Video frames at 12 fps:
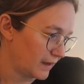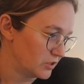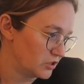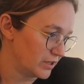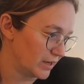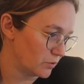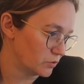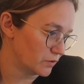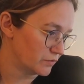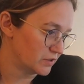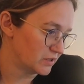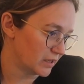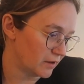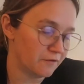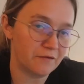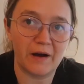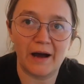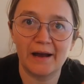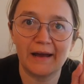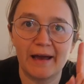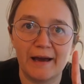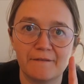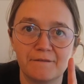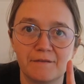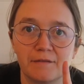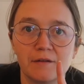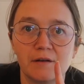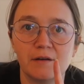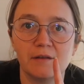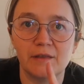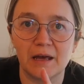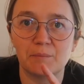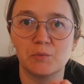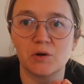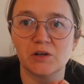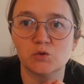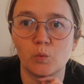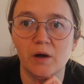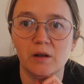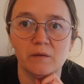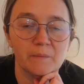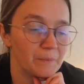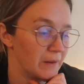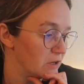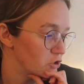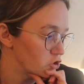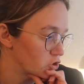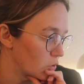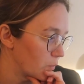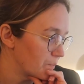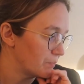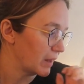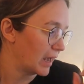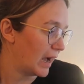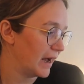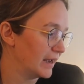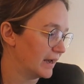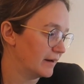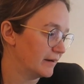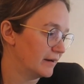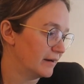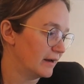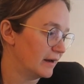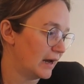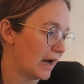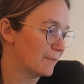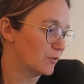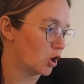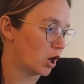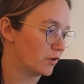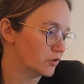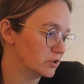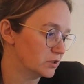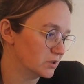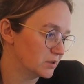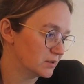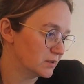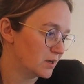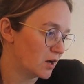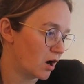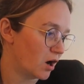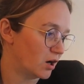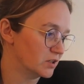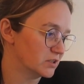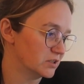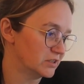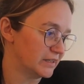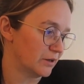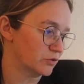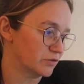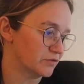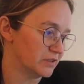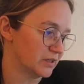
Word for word: Shadows of Self, I have that book as well. So I, I'm covered until Shadows of